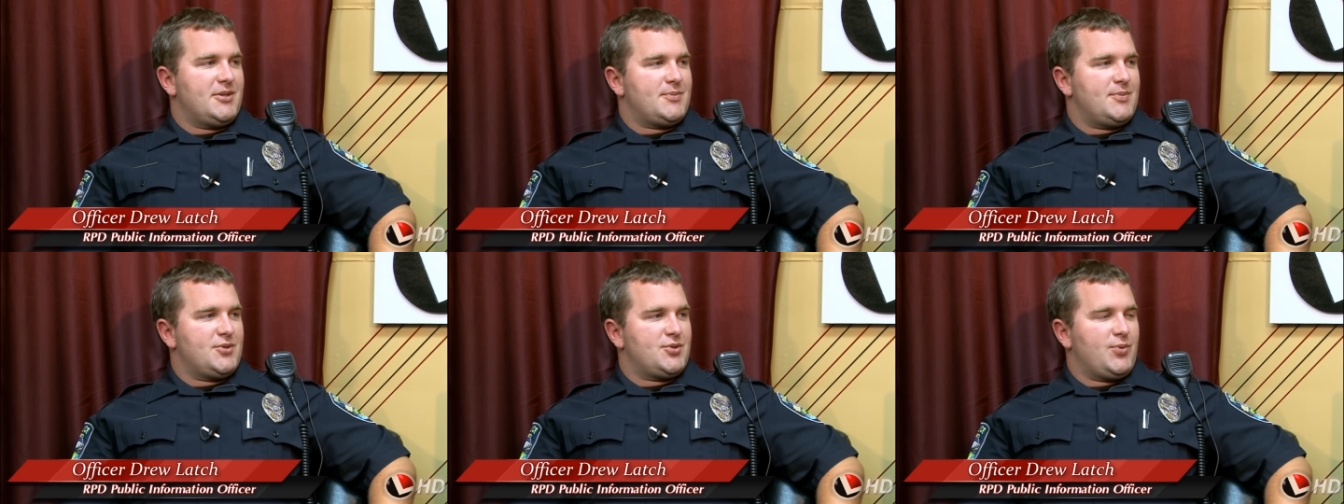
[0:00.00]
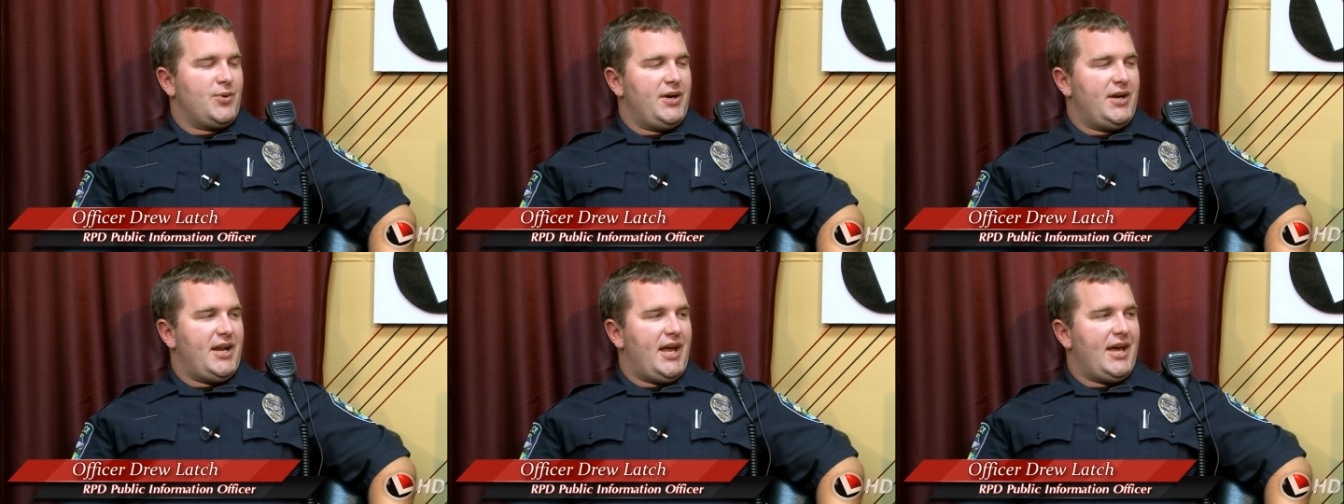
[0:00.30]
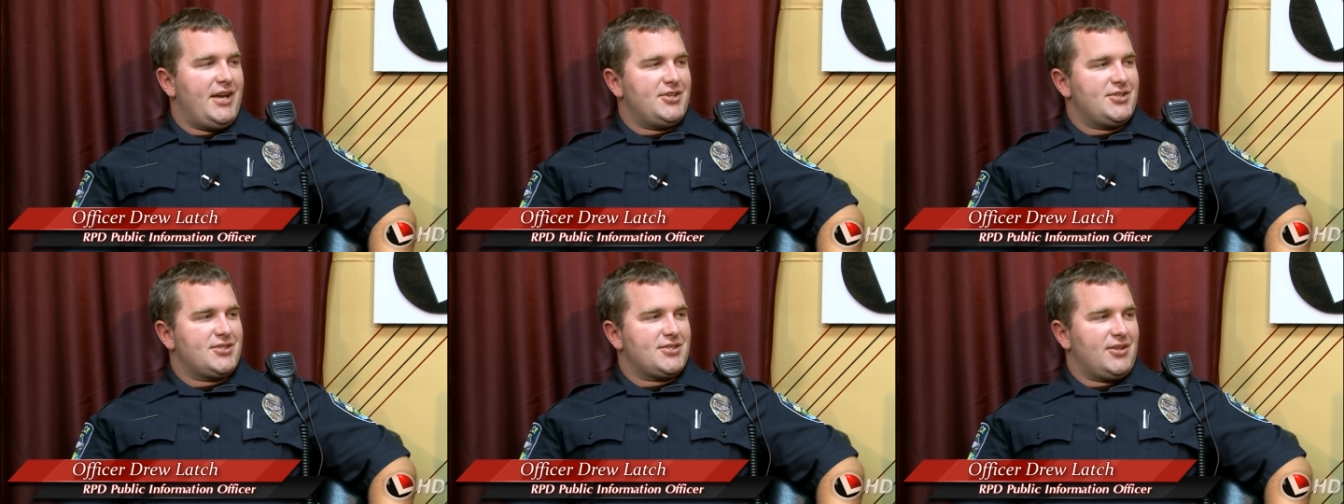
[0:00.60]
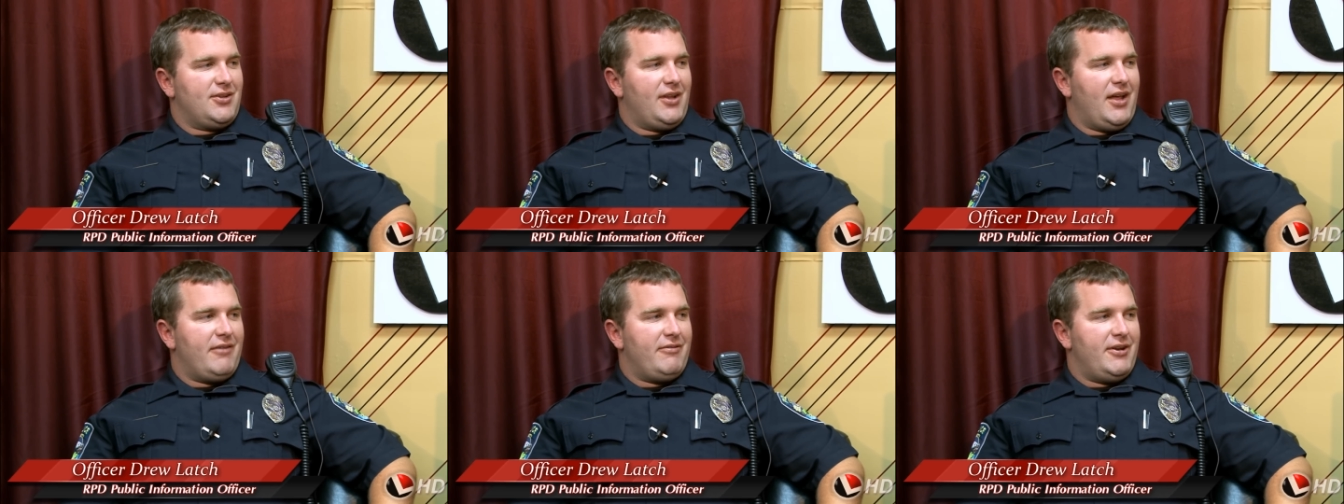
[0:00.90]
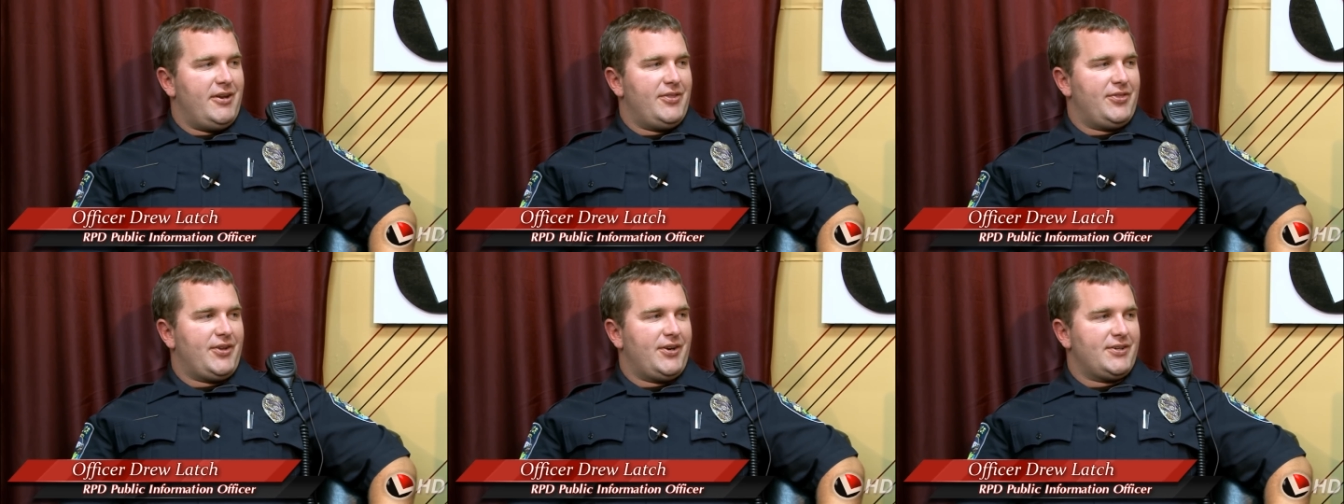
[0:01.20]
It's between ages
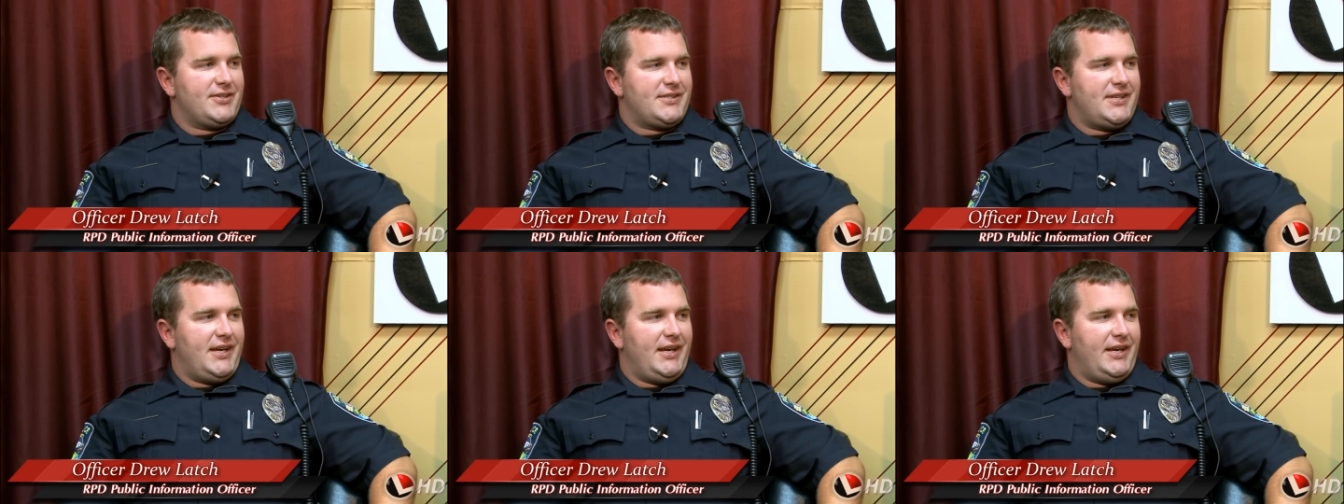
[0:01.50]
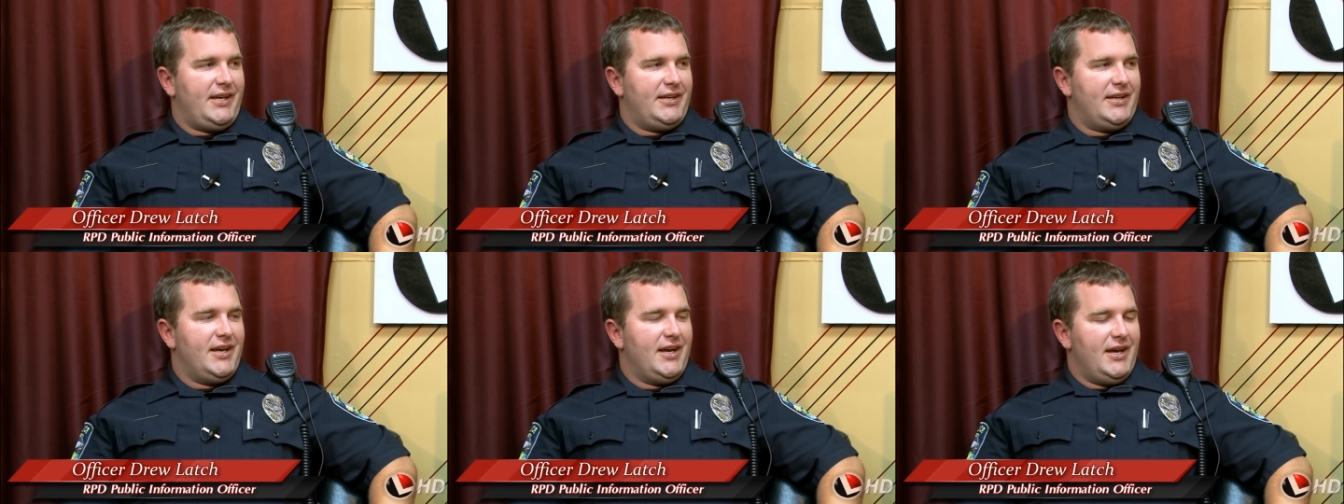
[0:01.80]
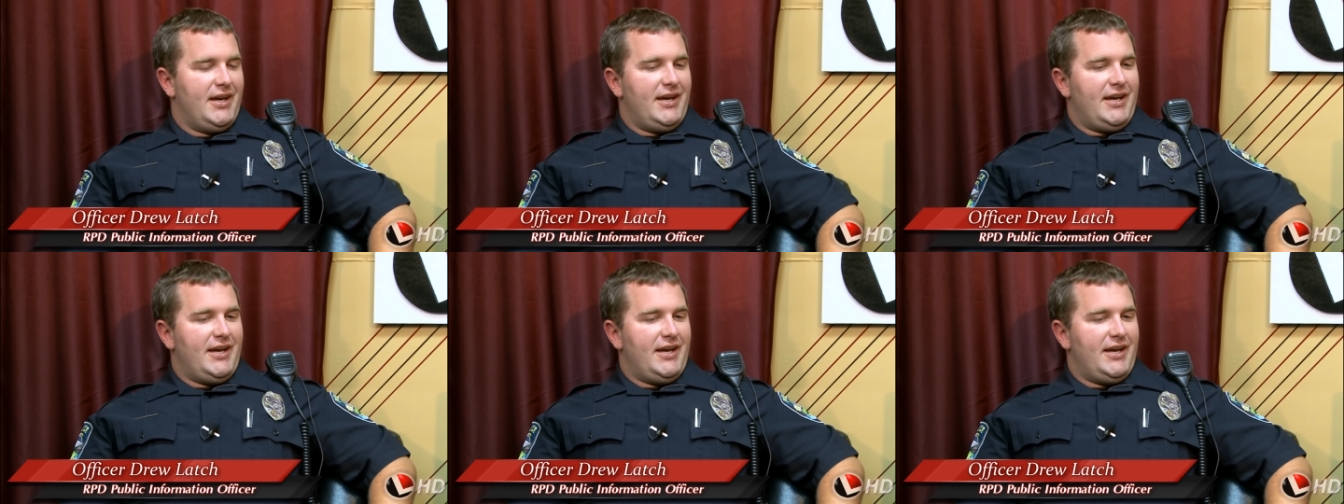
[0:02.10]
11 and 13,